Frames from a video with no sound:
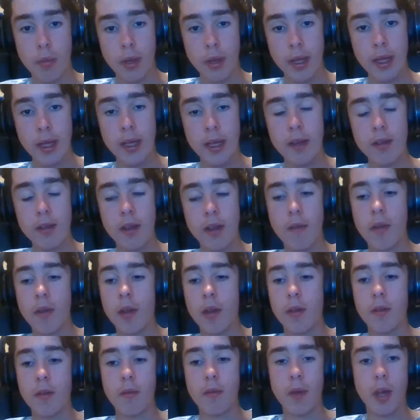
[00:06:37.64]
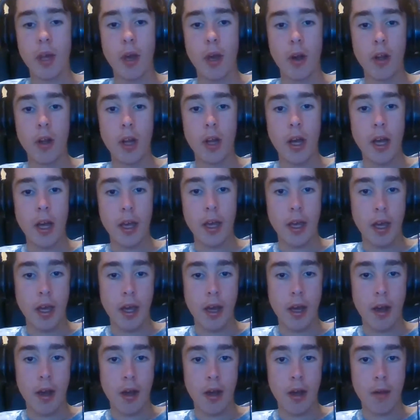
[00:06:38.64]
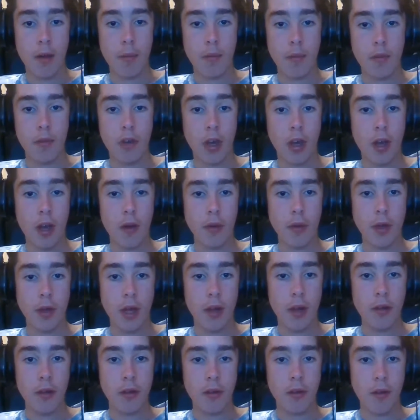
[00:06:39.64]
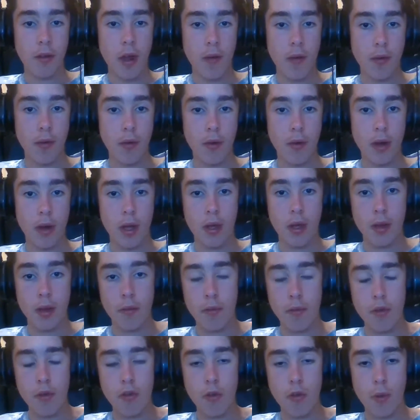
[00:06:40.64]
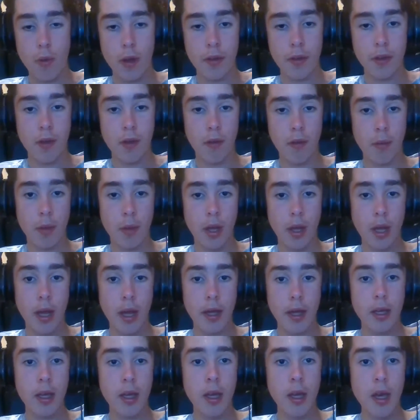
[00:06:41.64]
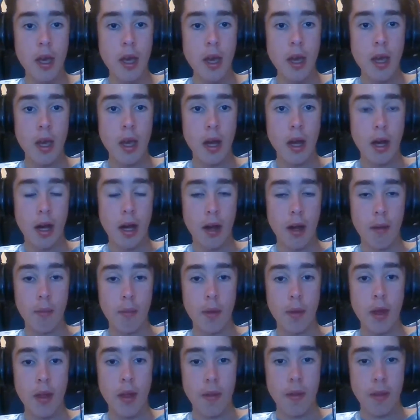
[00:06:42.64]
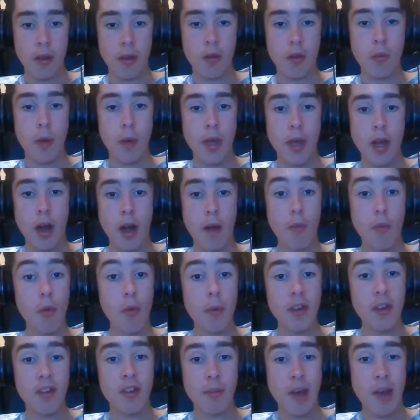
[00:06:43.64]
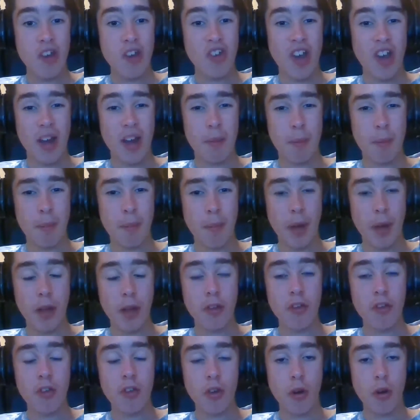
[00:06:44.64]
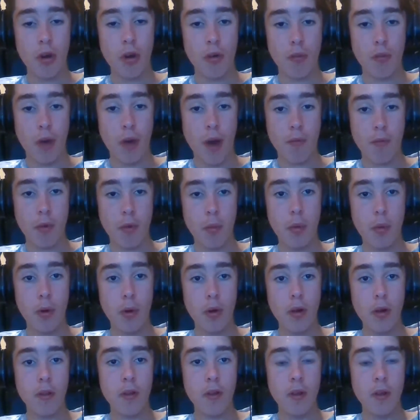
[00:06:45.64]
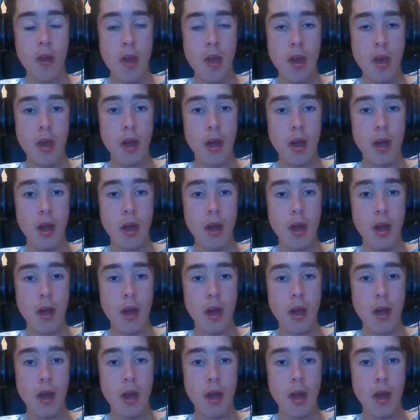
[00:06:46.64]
Please give this video a like. Check out the others if you haven't already, and the future ones, give them a like. This week I will be smashing out a bunch of round reports.